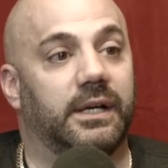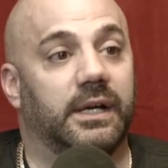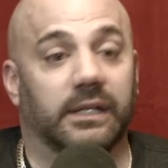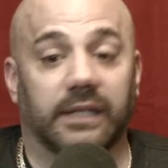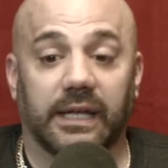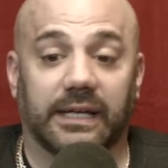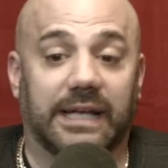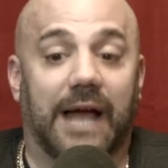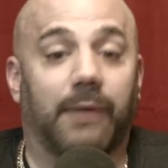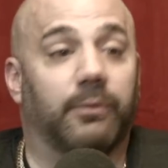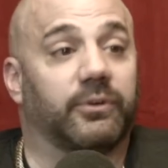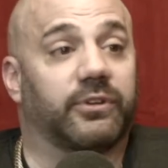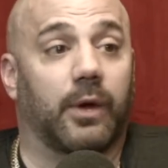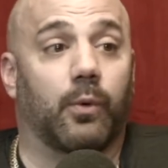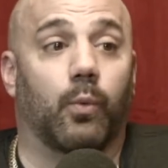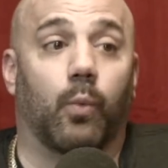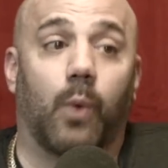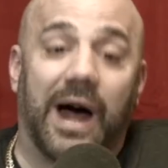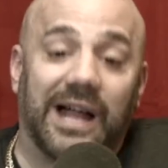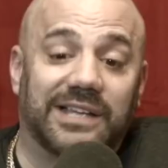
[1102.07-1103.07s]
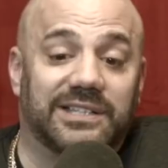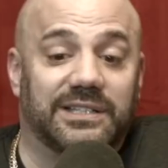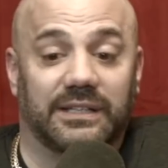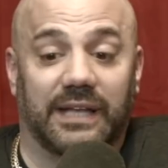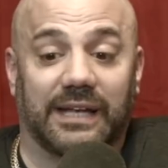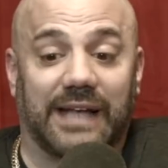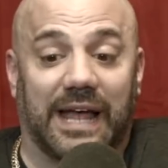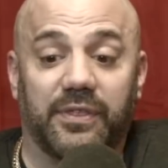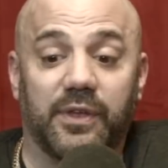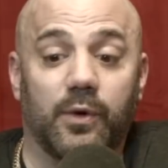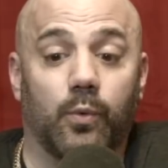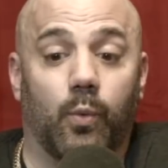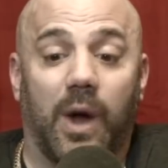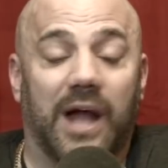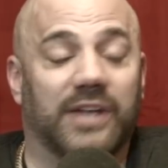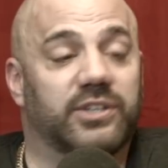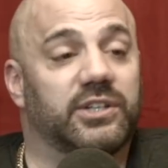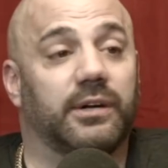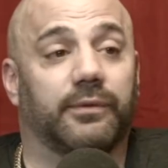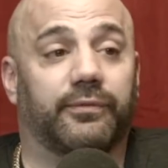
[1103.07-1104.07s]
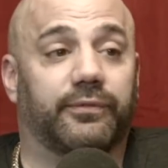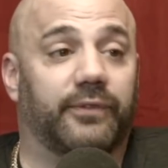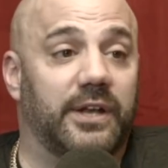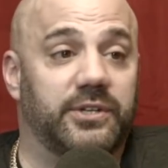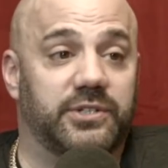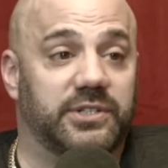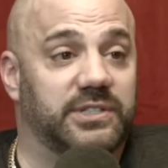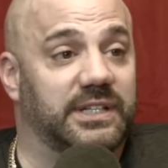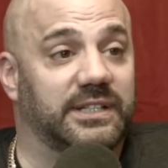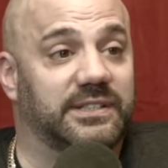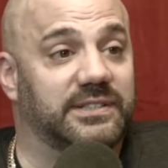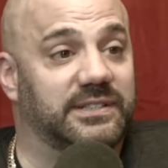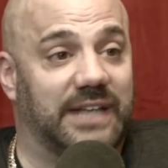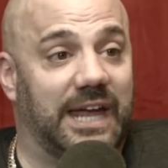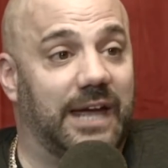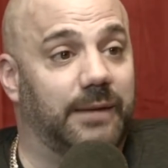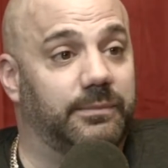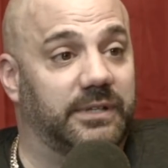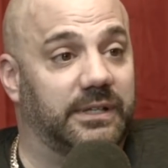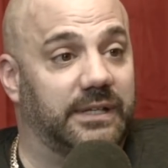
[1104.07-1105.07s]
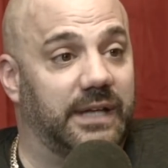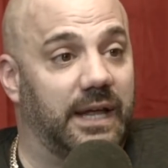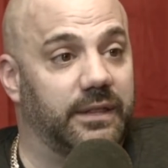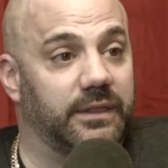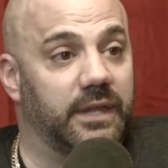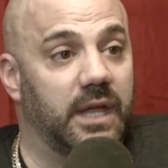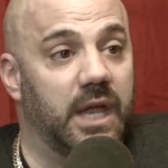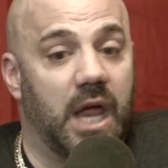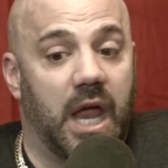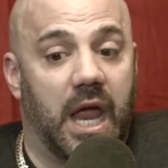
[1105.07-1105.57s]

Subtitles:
Like guy was like watching, like I think watching a friend just get stabbed to death.